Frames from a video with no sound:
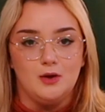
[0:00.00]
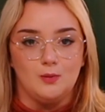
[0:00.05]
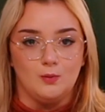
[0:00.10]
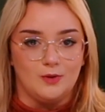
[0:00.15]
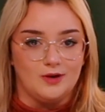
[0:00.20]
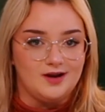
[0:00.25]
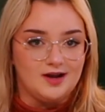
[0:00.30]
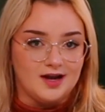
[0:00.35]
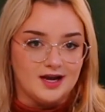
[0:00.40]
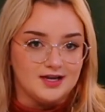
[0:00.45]

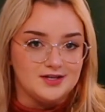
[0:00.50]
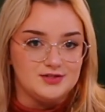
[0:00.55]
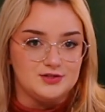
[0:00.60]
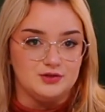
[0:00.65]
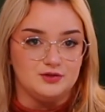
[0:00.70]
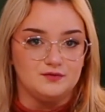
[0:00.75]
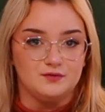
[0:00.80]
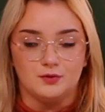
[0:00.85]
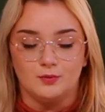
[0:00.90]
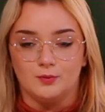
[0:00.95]
what I do
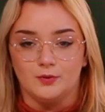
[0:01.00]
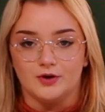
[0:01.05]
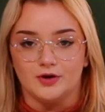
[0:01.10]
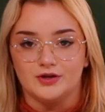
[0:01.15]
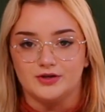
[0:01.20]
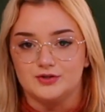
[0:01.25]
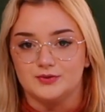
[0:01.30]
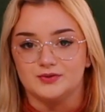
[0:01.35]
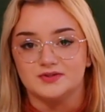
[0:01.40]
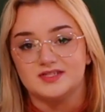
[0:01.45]
for
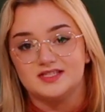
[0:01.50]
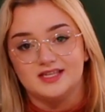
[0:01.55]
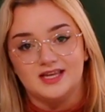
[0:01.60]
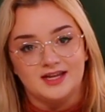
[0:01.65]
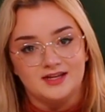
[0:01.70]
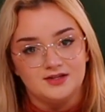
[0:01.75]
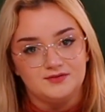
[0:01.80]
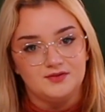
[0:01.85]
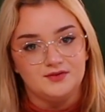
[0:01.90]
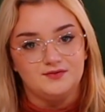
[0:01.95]
work towards the
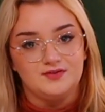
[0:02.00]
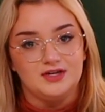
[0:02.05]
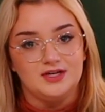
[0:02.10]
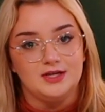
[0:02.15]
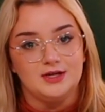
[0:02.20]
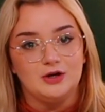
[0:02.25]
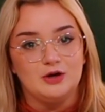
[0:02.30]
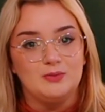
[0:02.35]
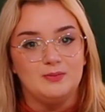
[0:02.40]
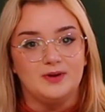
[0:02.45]
end of the
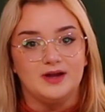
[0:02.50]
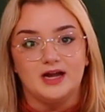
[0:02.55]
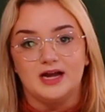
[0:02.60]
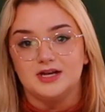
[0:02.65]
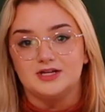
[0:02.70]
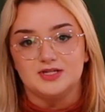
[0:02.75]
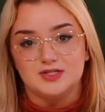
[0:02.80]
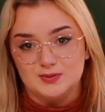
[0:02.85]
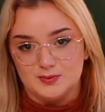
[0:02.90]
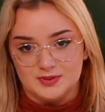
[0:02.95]
video, but I
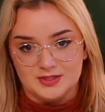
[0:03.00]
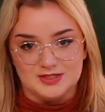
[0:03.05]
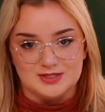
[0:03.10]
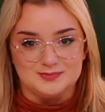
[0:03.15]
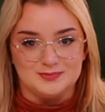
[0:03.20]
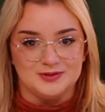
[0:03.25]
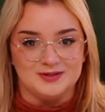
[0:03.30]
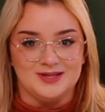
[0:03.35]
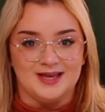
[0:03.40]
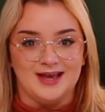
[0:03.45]
just wanted to
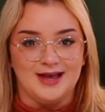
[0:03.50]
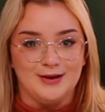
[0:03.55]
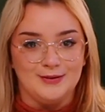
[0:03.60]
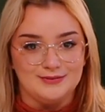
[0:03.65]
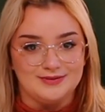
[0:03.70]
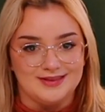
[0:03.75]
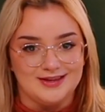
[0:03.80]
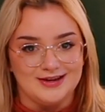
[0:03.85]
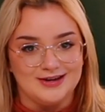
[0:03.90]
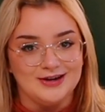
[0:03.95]
put that
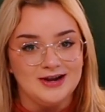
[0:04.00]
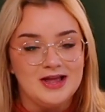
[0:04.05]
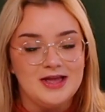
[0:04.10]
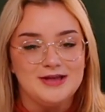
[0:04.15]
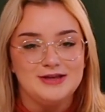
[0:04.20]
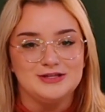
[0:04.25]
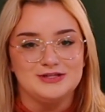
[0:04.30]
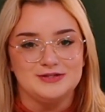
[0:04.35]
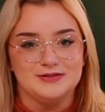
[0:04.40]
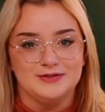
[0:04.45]
out there
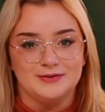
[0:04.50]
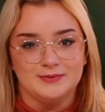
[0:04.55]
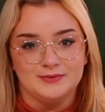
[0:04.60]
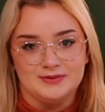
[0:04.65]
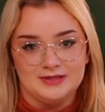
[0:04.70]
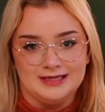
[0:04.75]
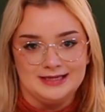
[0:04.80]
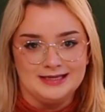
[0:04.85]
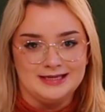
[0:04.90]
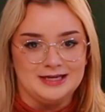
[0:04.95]
so you don't
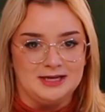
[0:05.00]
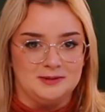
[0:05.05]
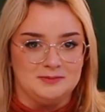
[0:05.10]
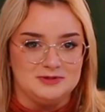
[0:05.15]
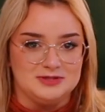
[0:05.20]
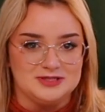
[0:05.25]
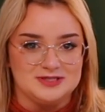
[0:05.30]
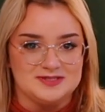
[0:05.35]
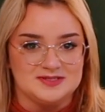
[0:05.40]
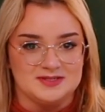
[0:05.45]
think I'm
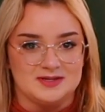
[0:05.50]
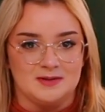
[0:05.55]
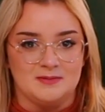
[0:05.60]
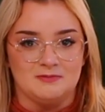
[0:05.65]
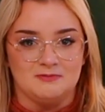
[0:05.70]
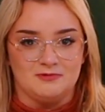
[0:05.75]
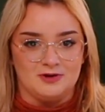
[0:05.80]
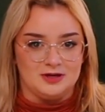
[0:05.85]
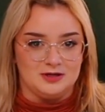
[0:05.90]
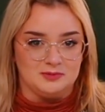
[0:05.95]
just
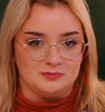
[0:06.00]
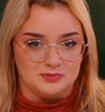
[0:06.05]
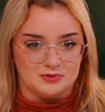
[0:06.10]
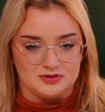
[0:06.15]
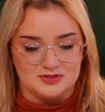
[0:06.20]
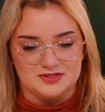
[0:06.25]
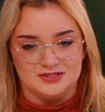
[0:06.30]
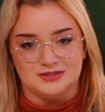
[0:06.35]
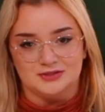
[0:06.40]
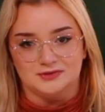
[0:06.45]
some random
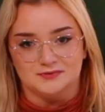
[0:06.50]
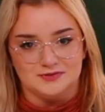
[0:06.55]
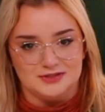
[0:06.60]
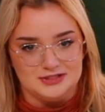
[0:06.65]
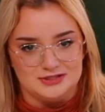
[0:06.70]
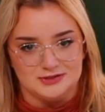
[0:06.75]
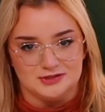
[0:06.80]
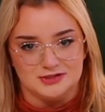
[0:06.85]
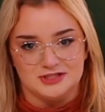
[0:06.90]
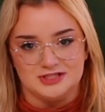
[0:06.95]
person
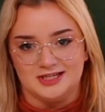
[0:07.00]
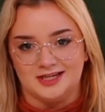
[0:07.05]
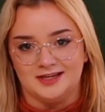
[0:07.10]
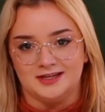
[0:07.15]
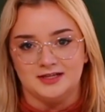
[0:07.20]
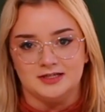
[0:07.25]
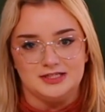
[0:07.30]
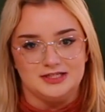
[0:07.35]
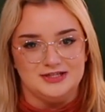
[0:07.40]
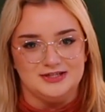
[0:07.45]
researching
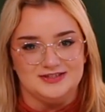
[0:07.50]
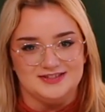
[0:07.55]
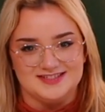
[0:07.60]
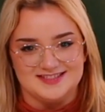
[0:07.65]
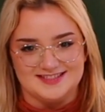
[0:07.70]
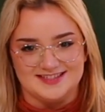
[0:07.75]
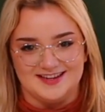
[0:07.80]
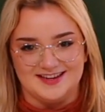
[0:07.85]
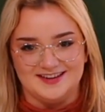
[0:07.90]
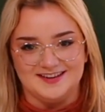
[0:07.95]
interior
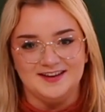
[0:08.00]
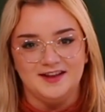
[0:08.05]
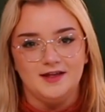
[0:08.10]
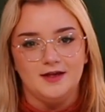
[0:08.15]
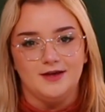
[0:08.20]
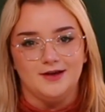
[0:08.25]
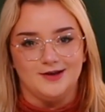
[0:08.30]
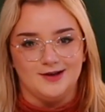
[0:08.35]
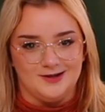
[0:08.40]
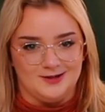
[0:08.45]
design
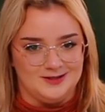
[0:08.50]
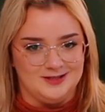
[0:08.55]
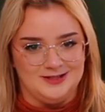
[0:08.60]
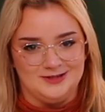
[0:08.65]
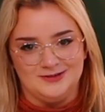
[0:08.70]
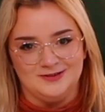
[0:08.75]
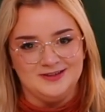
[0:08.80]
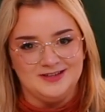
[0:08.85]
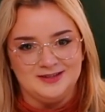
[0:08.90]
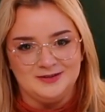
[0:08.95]
on the
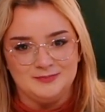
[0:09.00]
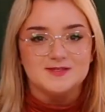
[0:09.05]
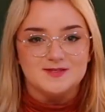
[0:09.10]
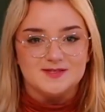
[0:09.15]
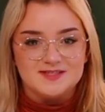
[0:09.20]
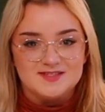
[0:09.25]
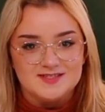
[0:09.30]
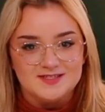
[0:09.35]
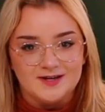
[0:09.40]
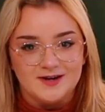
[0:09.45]
internet. So
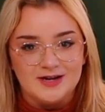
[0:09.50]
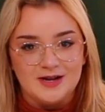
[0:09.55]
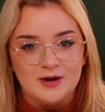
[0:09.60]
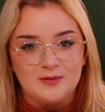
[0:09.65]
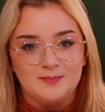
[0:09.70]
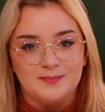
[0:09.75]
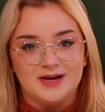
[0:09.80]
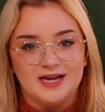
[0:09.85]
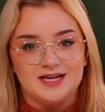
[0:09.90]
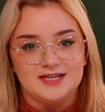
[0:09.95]
let's start
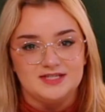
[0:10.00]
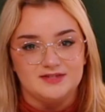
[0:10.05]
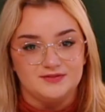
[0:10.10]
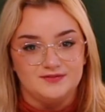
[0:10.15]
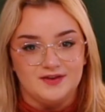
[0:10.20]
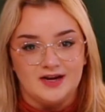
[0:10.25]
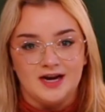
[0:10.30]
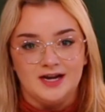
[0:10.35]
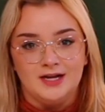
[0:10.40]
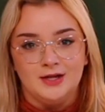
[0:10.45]
out by
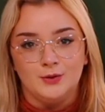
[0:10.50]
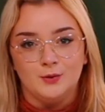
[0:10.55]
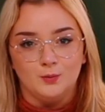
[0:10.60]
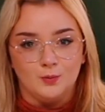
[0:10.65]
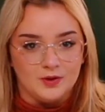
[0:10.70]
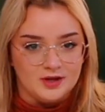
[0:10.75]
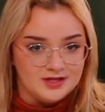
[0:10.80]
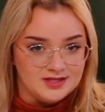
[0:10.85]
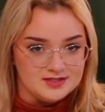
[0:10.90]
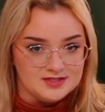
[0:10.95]
defining
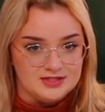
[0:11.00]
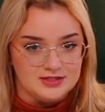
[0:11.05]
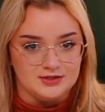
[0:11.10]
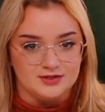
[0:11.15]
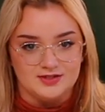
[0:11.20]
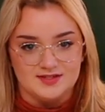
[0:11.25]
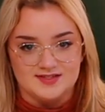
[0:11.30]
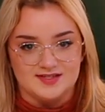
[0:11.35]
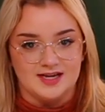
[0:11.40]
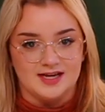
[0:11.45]
what interior
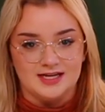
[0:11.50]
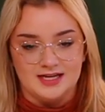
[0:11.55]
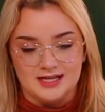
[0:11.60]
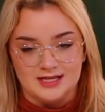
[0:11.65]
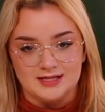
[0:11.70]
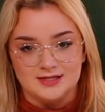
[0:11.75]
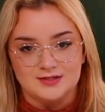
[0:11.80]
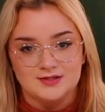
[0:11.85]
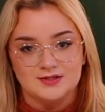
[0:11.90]
design is.